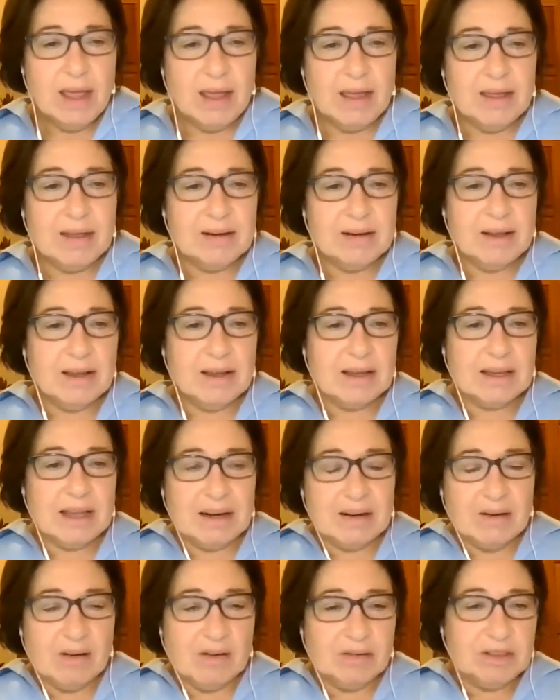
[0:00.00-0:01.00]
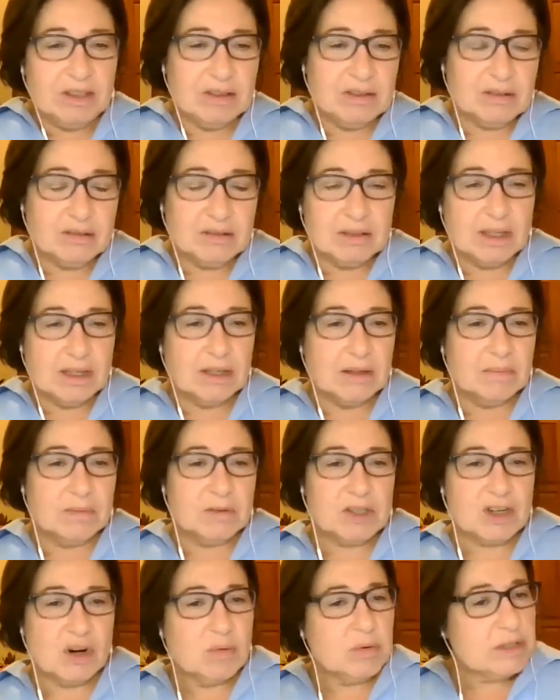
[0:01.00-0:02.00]
and uh, getting all your uh,
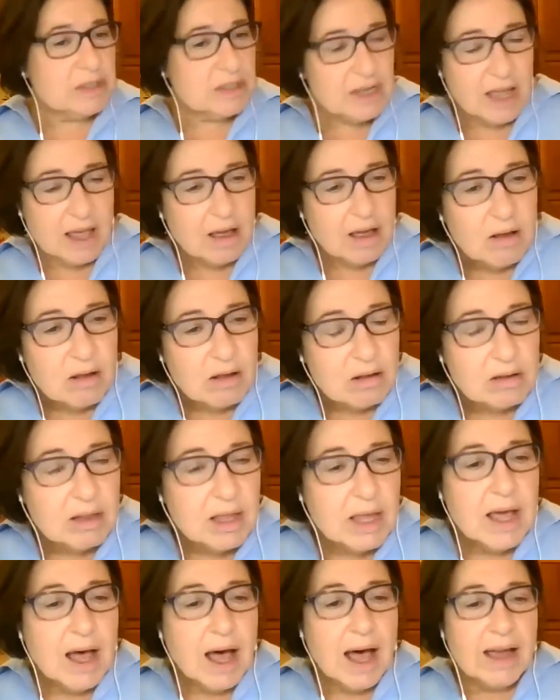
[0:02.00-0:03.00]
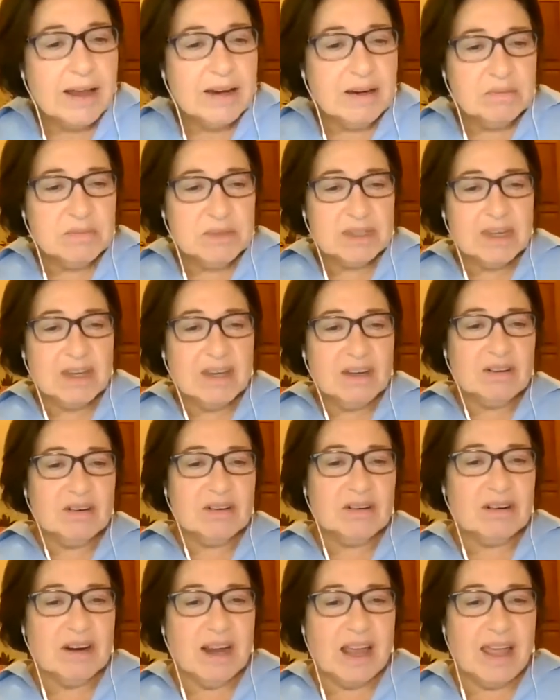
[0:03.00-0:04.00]
show and tell items
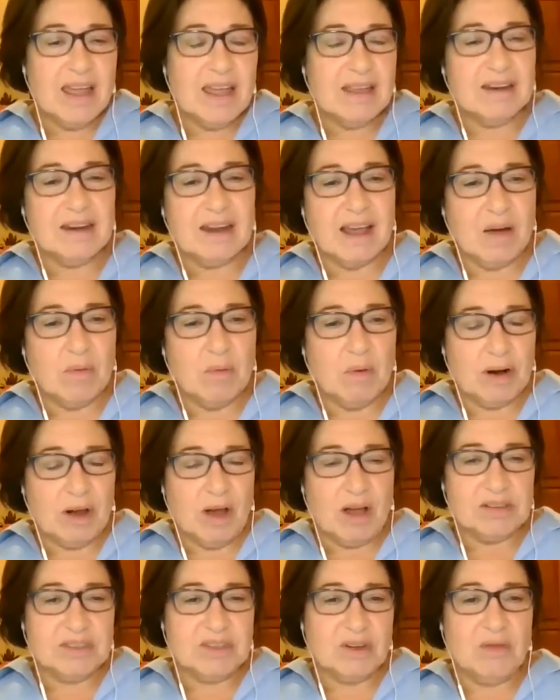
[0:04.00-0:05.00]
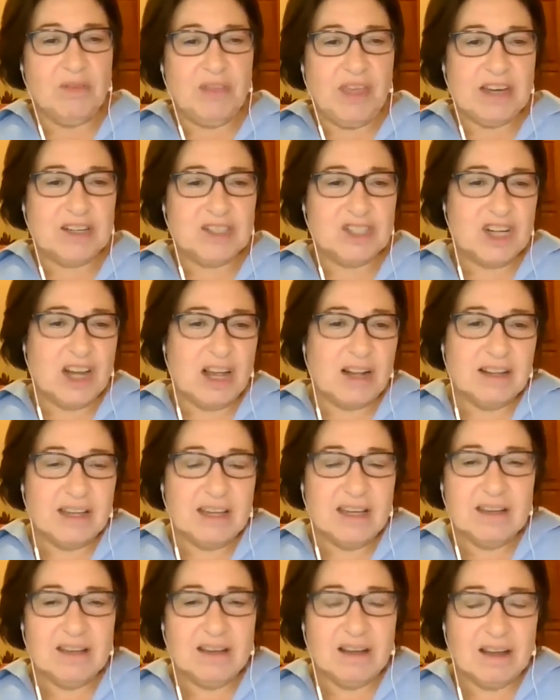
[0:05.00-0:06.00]
here. And I want to also thank
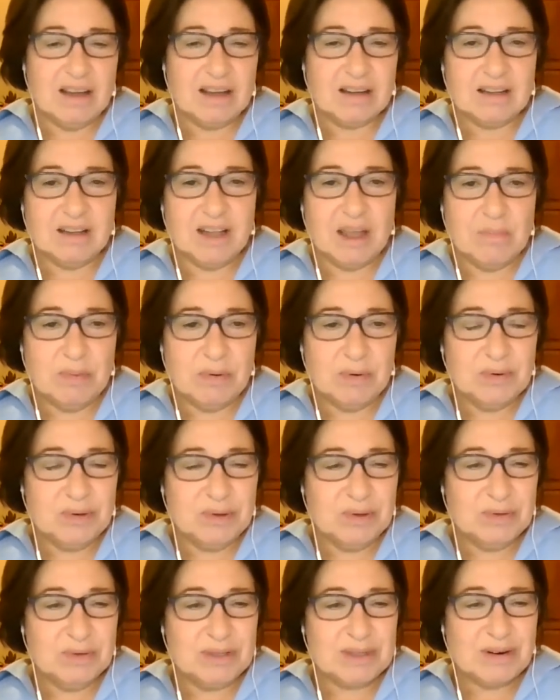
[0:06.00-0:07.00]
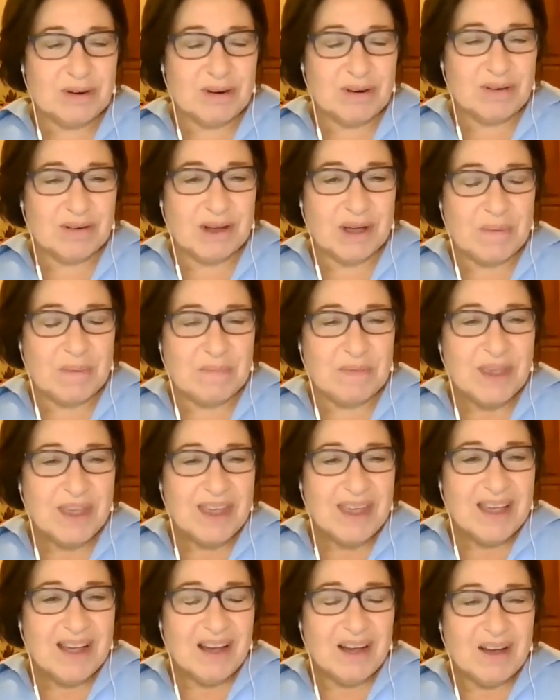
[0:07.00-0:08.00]
Shelly uh, Claypool, who is our um,
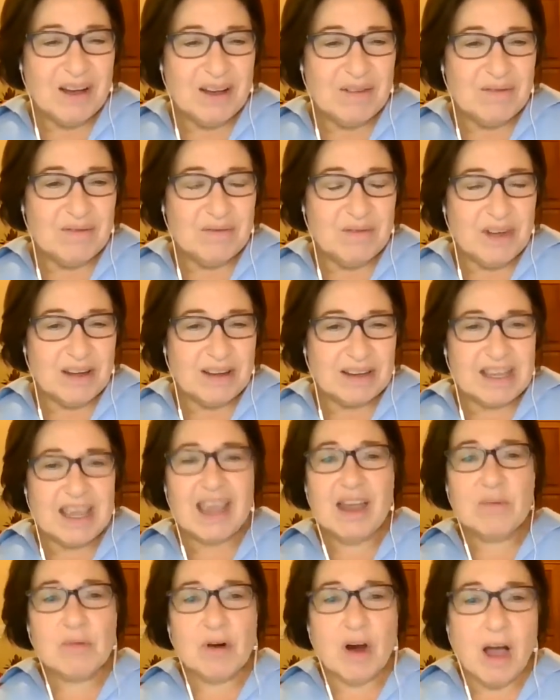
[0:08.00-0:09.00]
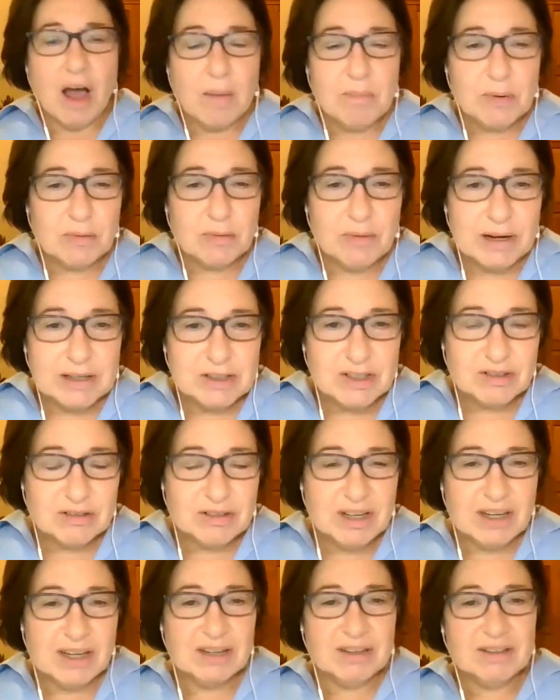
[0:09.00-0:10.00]
uh, a camera
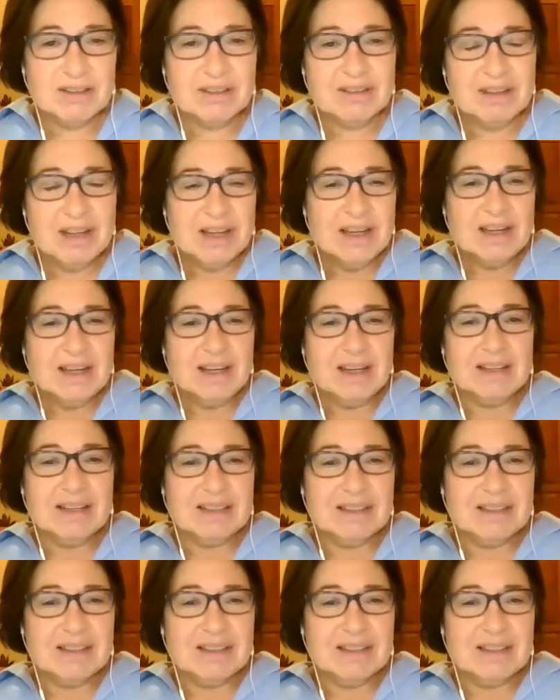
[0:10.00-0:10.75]
operator here. Uh,